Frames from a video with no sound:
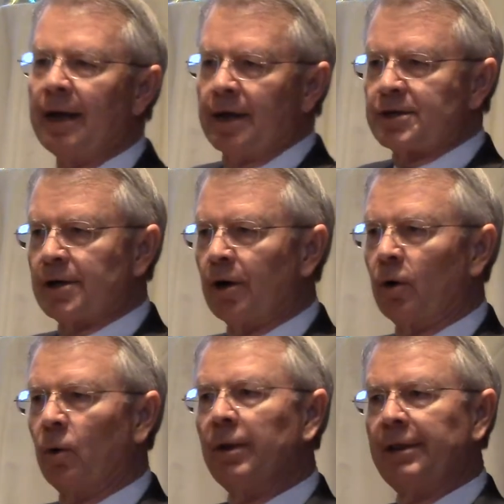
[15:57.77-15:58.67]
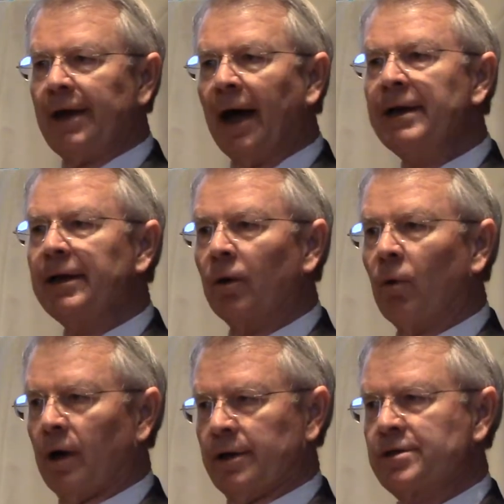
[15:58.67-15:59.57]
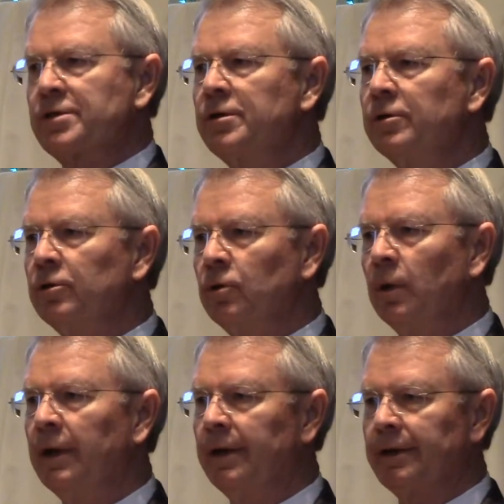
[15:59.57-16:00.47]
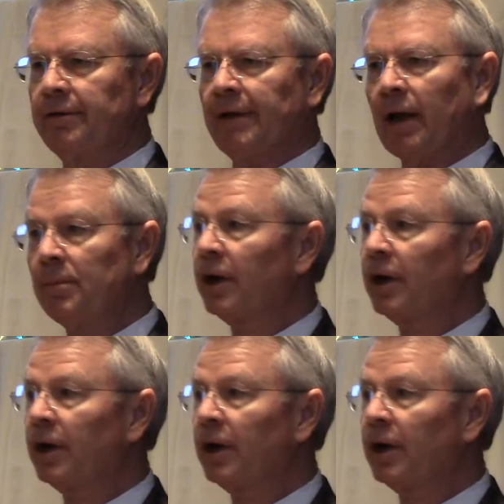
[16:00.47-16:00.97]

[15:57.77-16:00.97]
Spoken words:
So the idea was to develop a